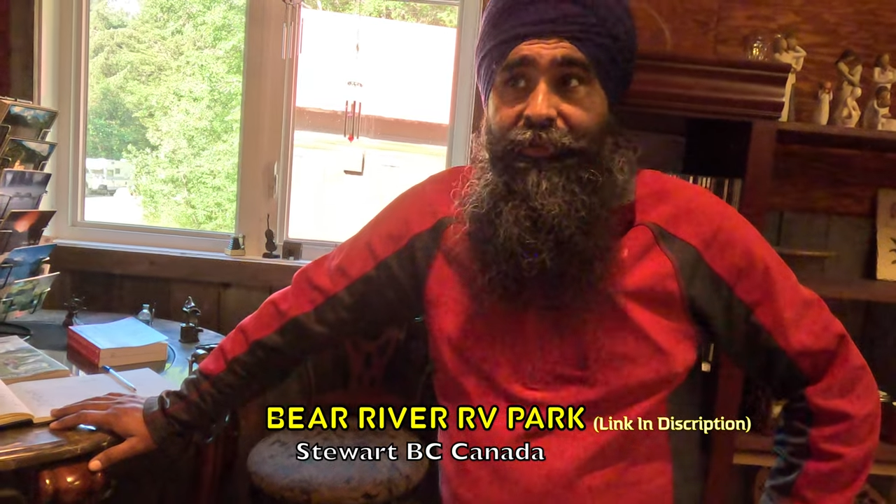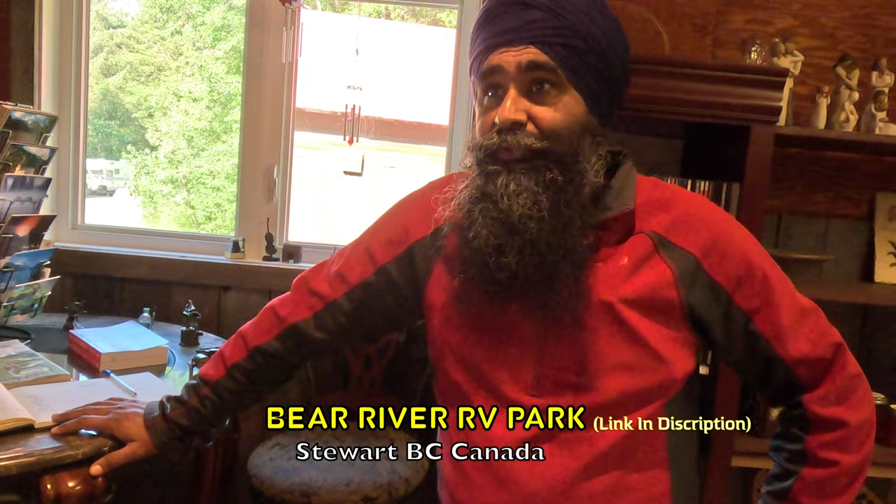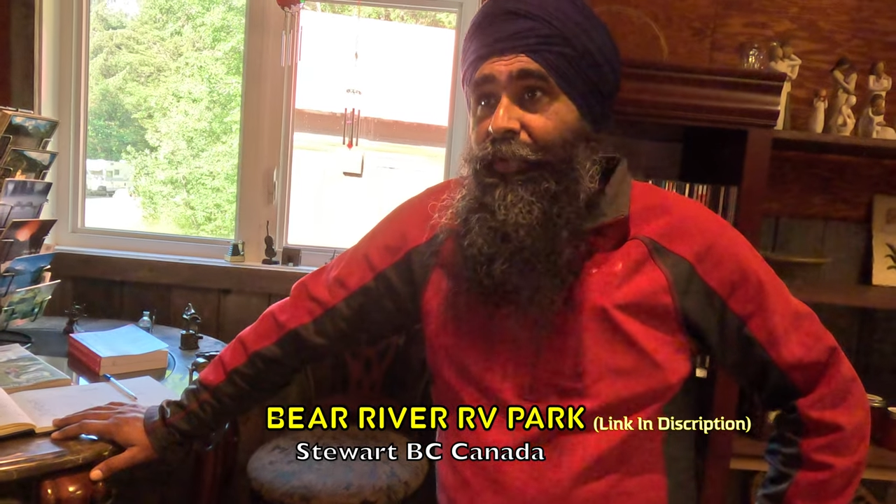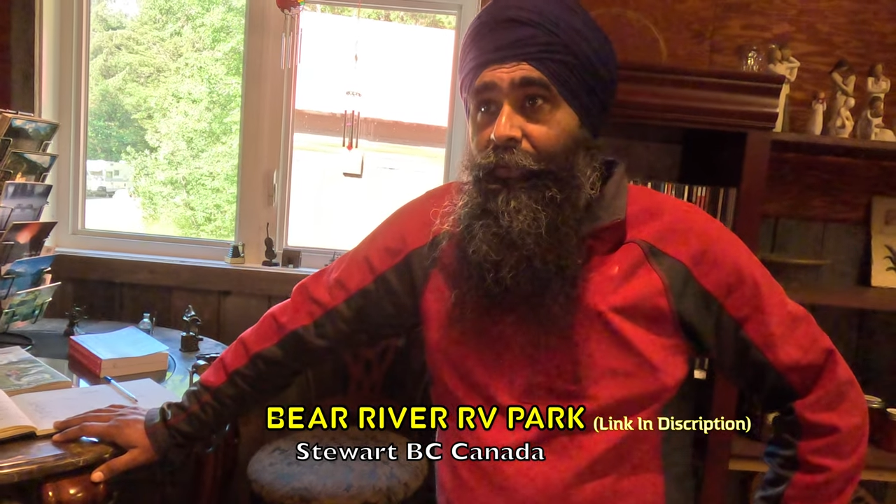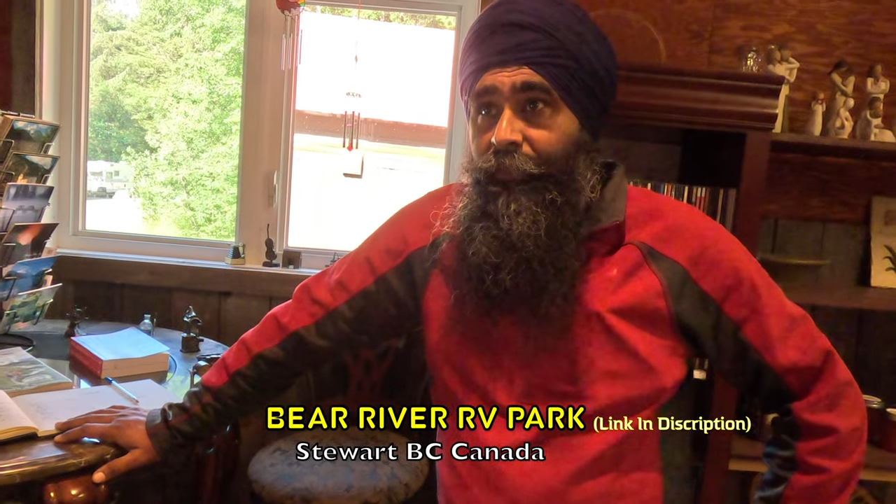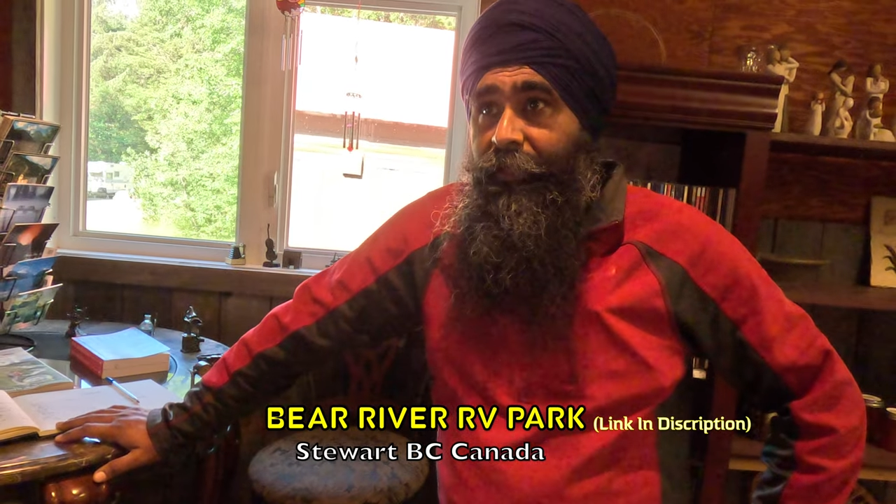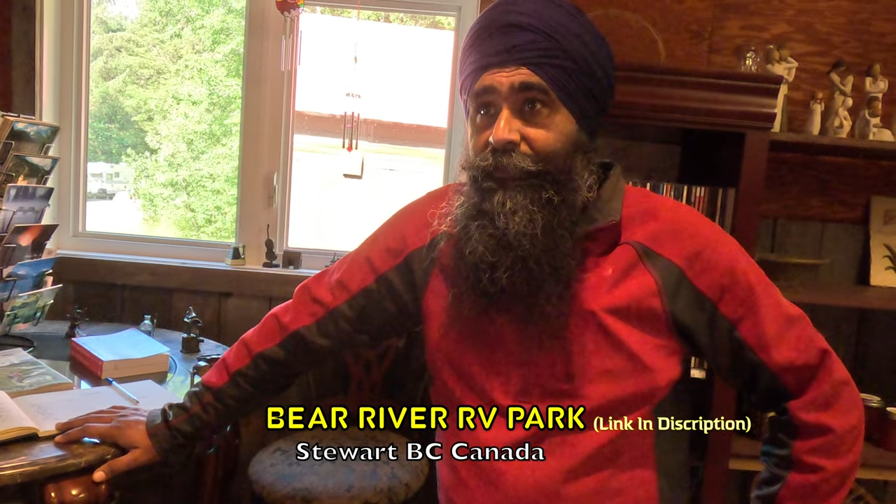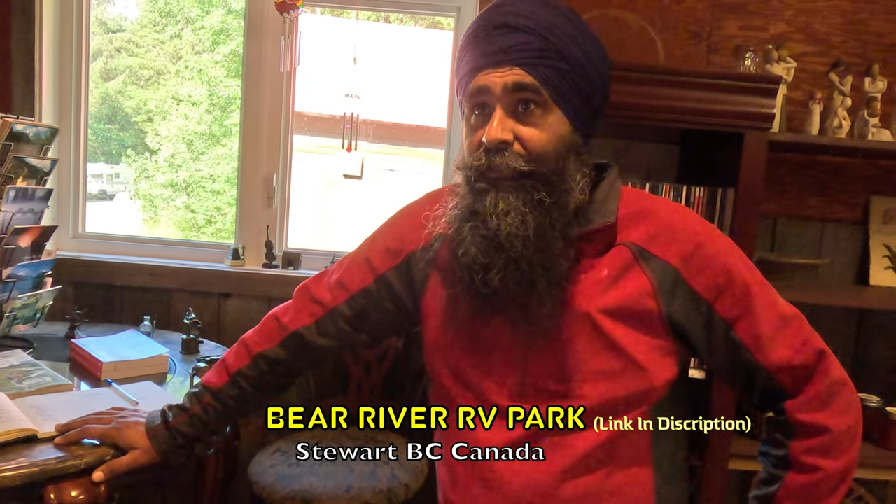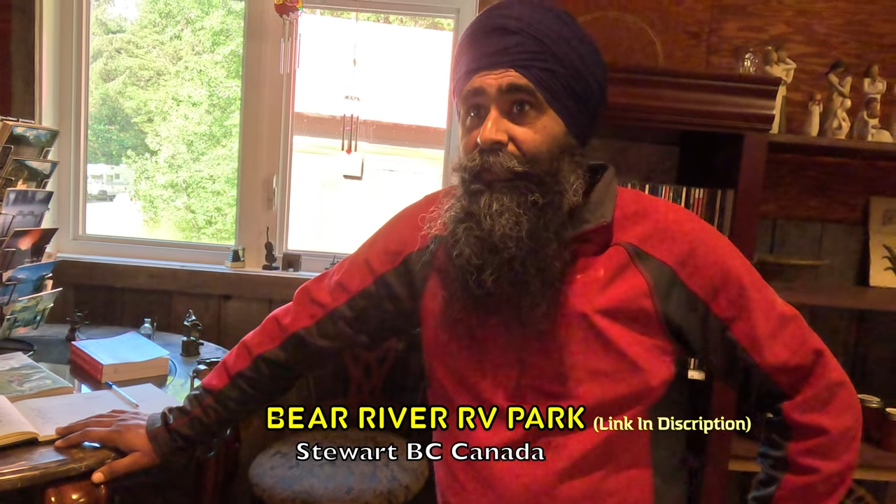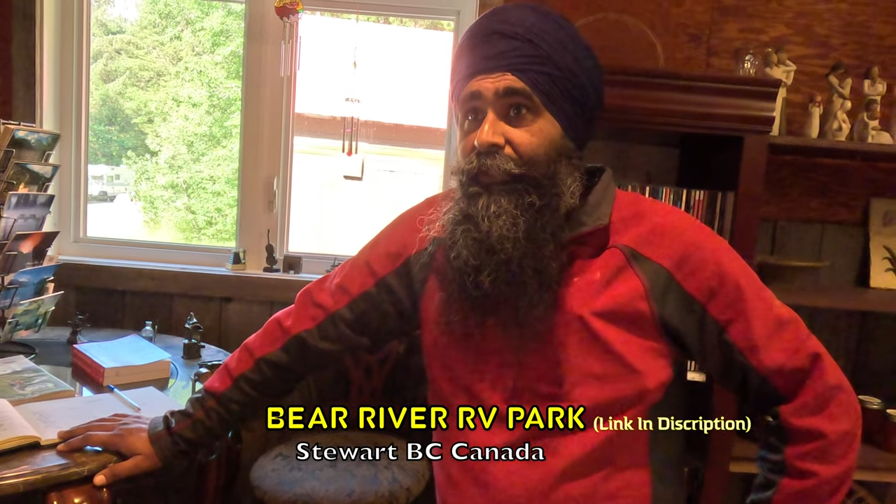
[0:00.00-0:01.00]

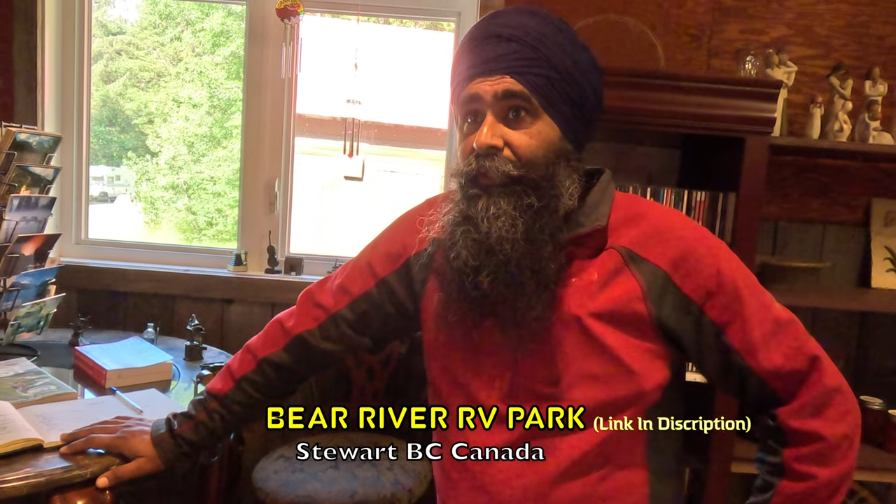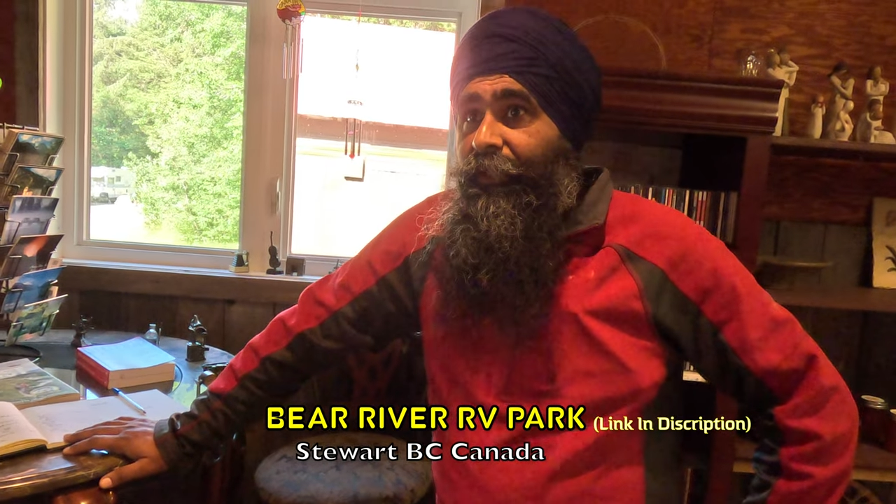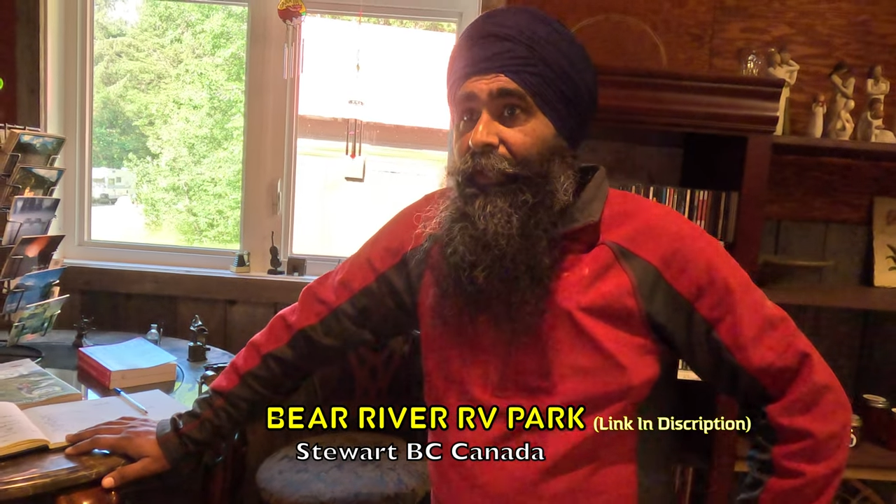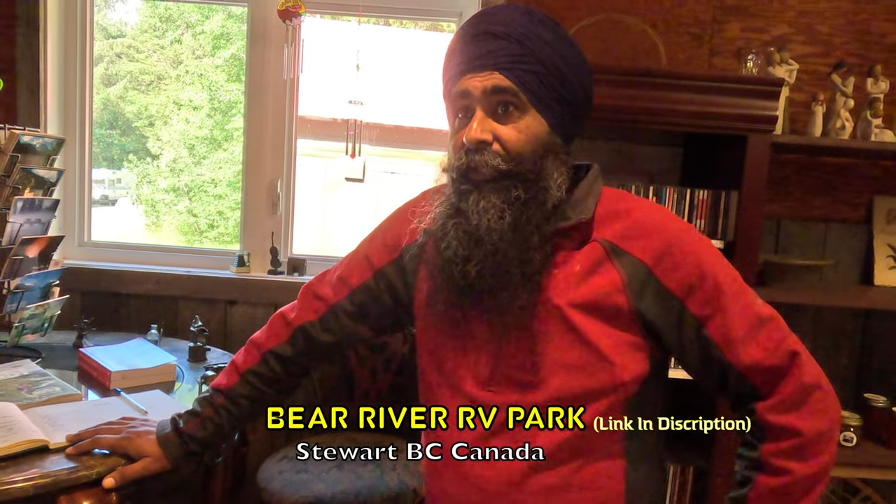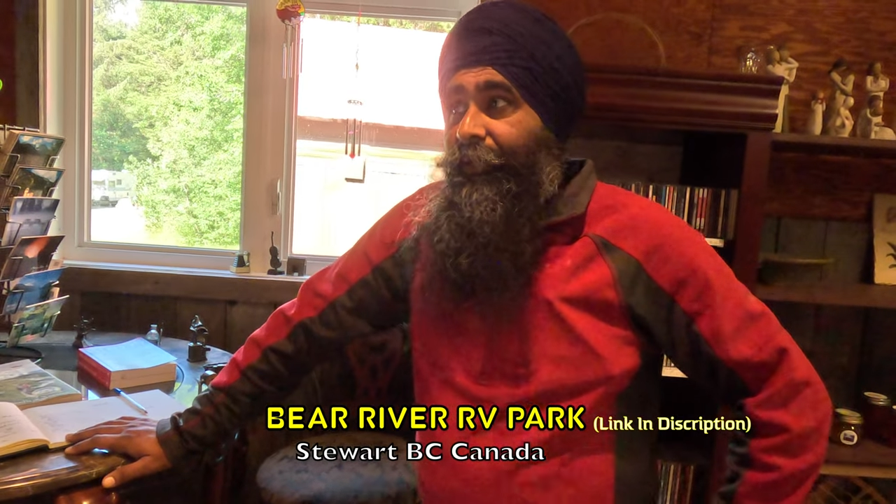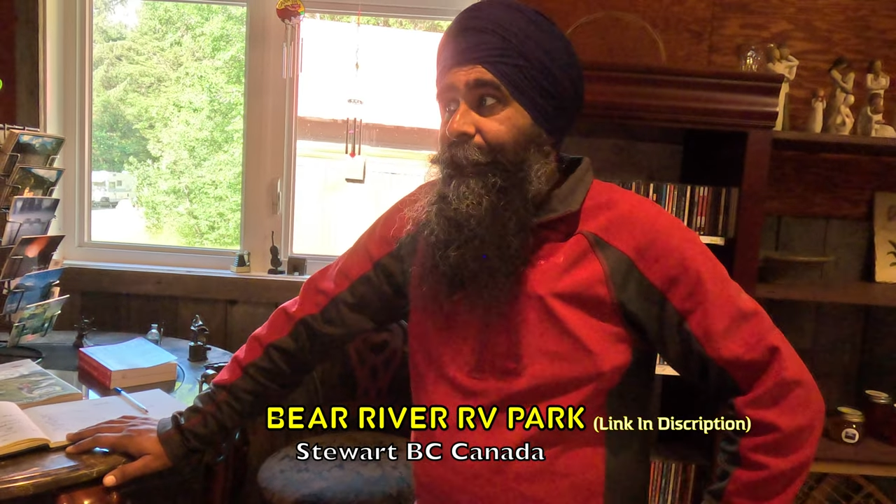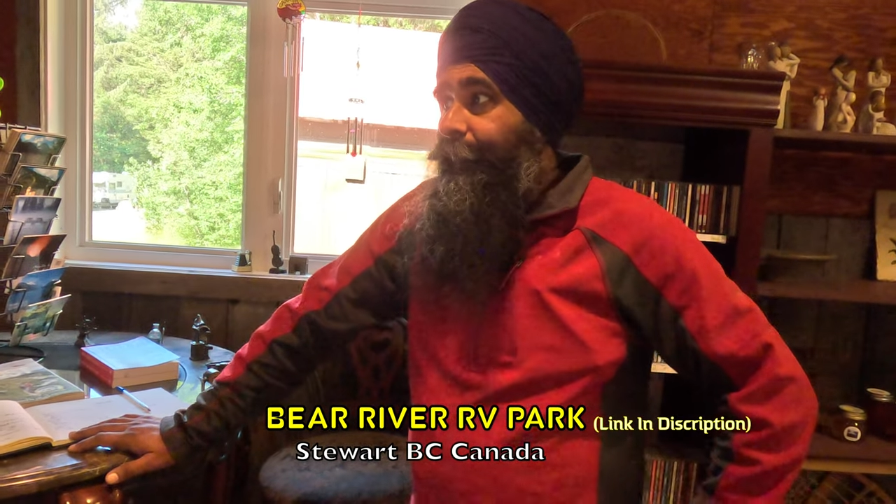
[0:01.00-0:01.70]
surroundings. Uh,